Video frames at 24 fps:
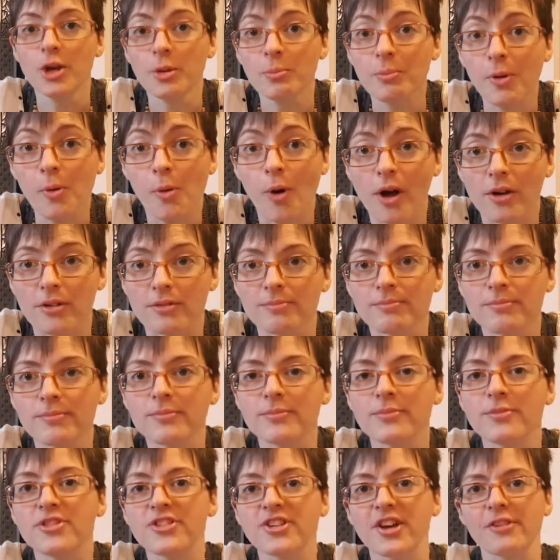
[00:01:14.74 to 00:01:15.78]
Number one,
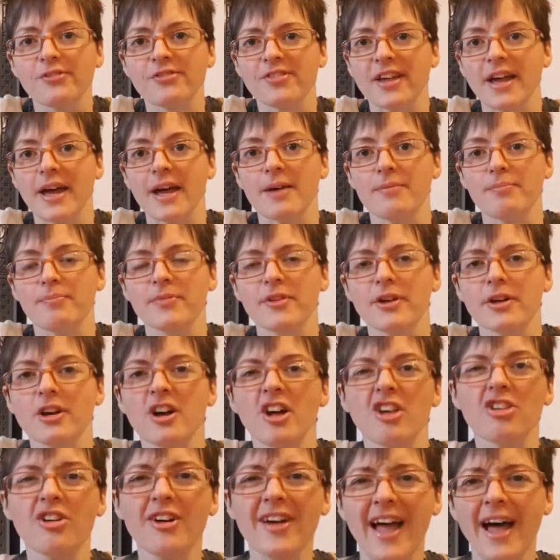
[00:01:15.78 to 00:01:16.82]
self-care.
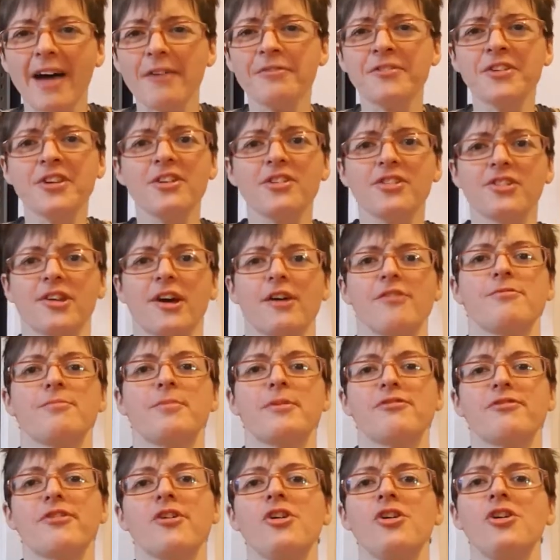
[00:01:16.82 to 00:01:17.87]
Look after yourself
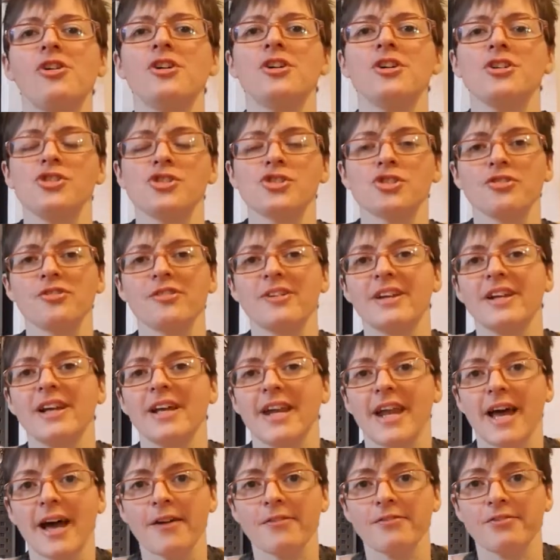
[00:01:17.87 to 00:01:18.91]
before, during
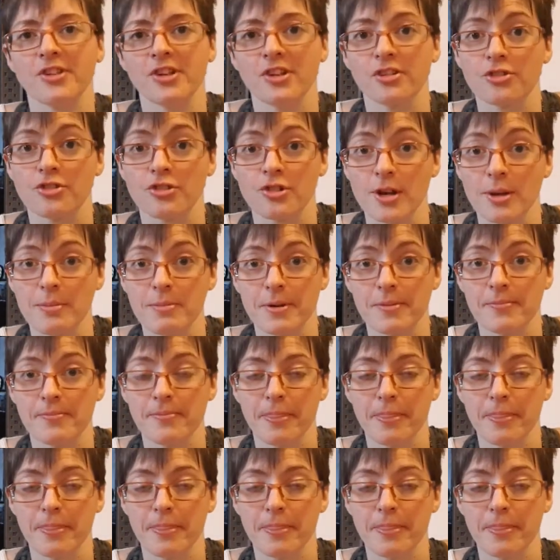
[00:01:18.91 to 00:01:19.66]
and after your trip.